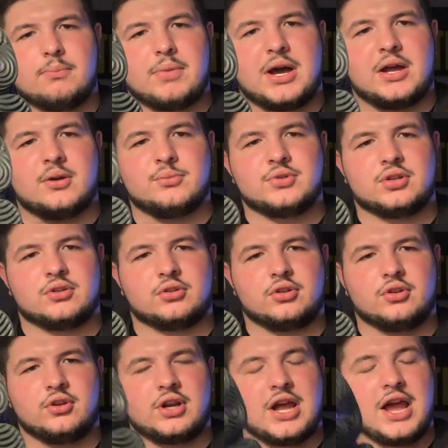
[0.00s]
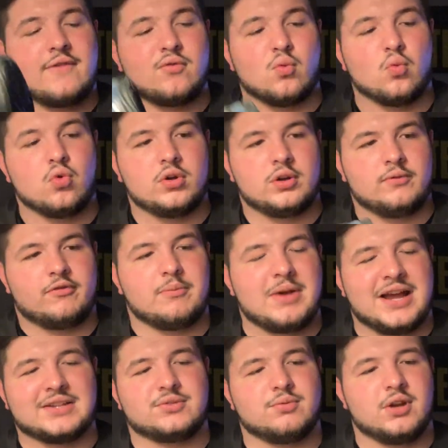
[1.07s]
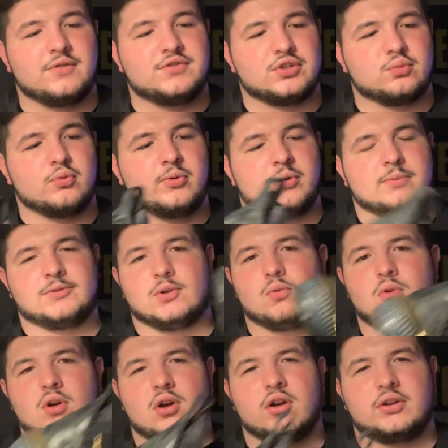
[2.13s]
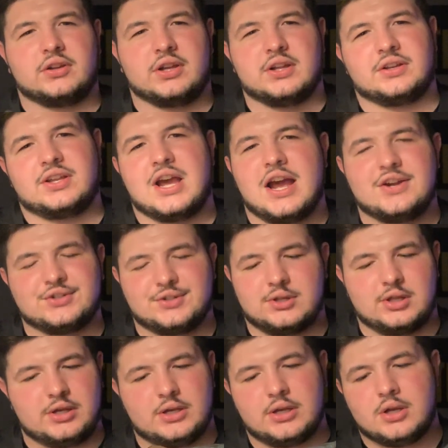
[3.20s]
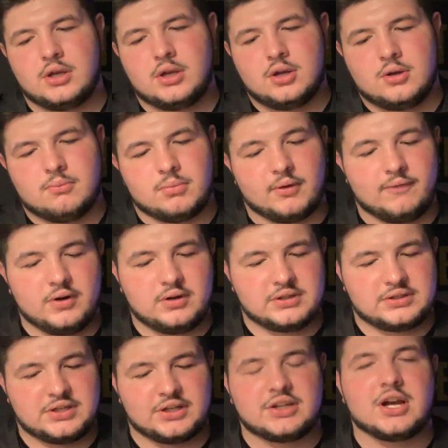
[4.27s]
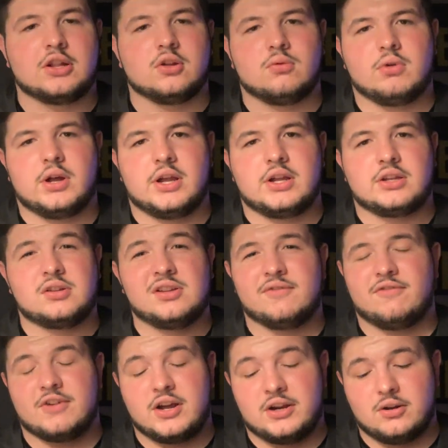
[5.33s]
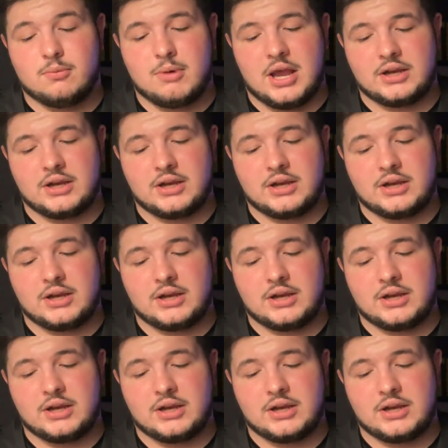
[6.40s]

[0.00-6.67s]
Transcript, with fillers: Bottoms are good. I haven't worn them for basketball. I've just worn them to work and casually. But very sick colorway. You can find them.